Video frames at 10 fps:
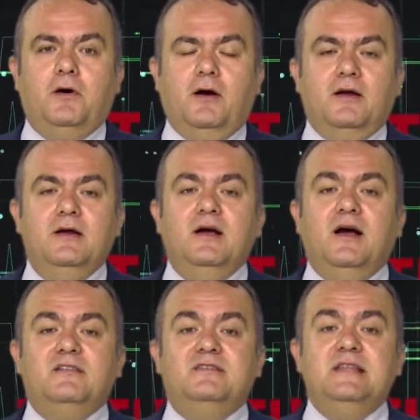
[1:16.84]
Park
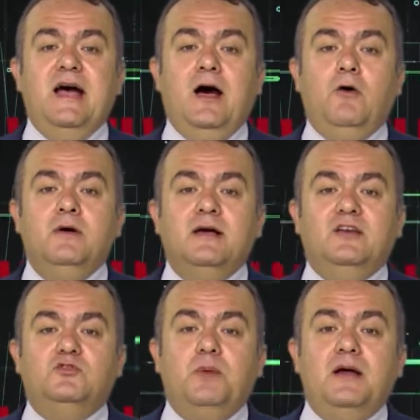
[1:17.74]
has now
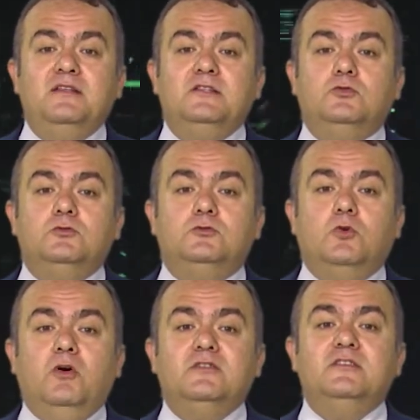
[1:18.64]
expanded to
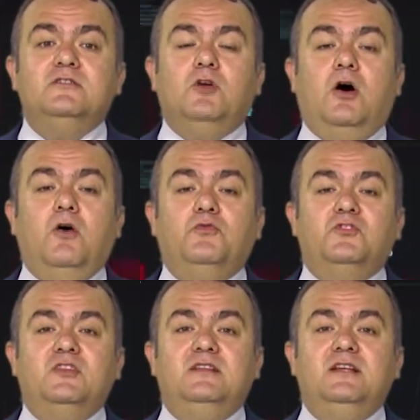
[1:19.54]
dozens of
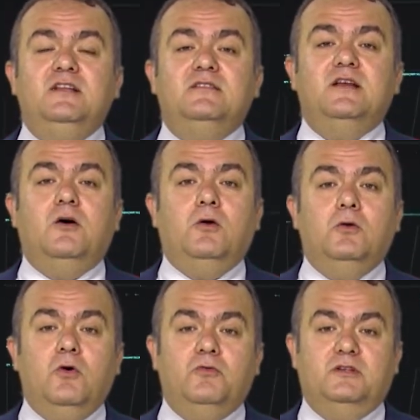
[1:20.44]
cities
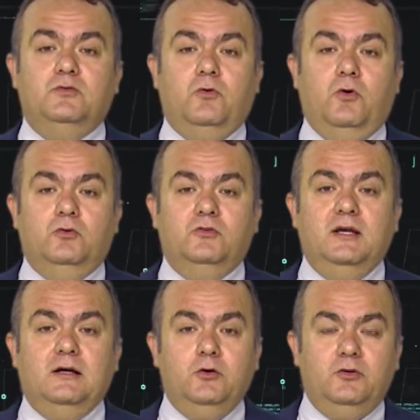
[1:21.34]
all over the world,
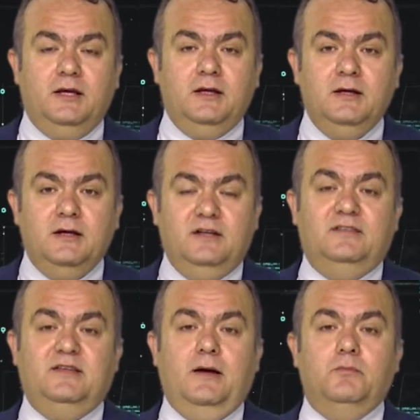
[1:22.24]
including
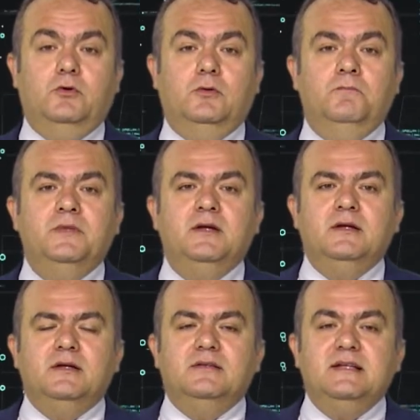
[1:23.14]
Istanbul.
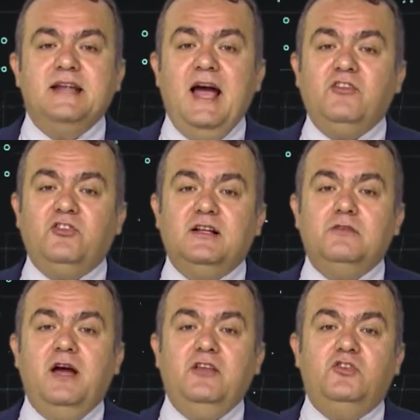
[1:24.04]
The National
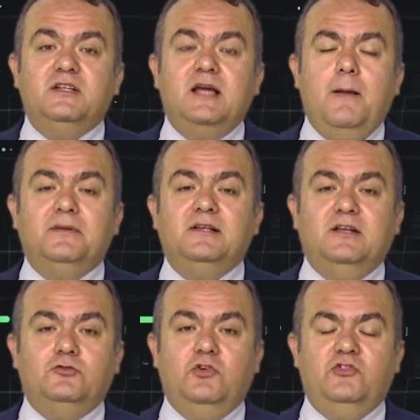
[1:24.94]
Venture Capital
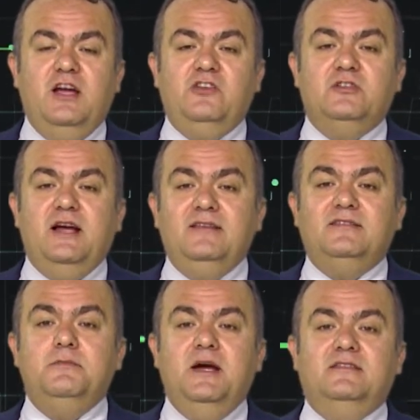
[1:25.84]
Association
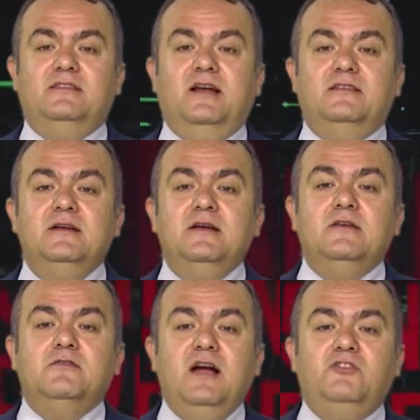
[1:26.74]
estimates that
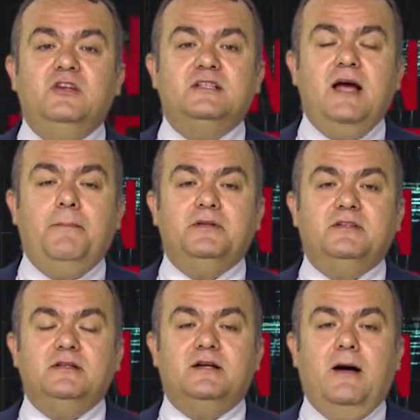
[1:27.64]
venture
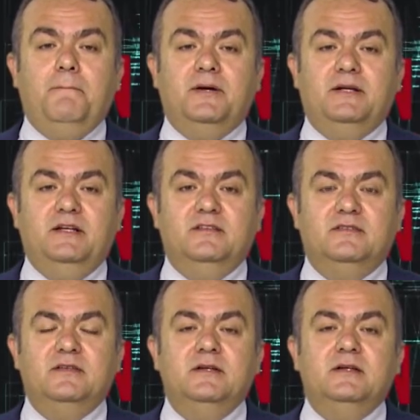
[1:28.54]
capital
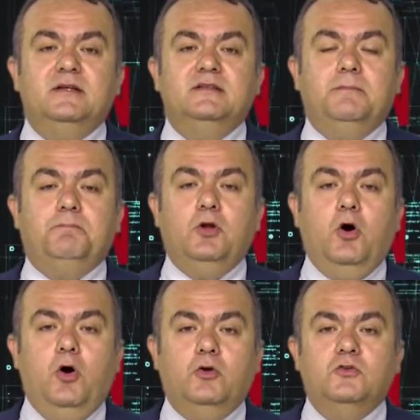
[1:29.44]
companies
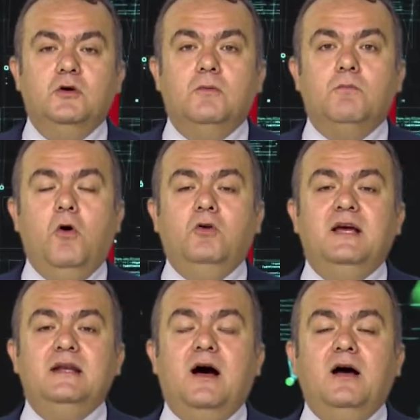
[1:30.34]
deployed more
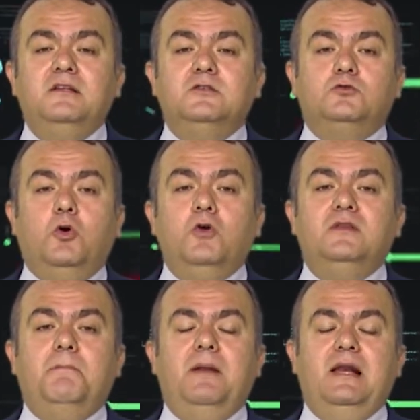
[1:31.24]
than
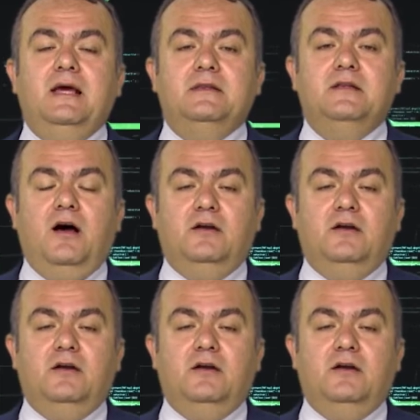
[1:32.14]
$130 billion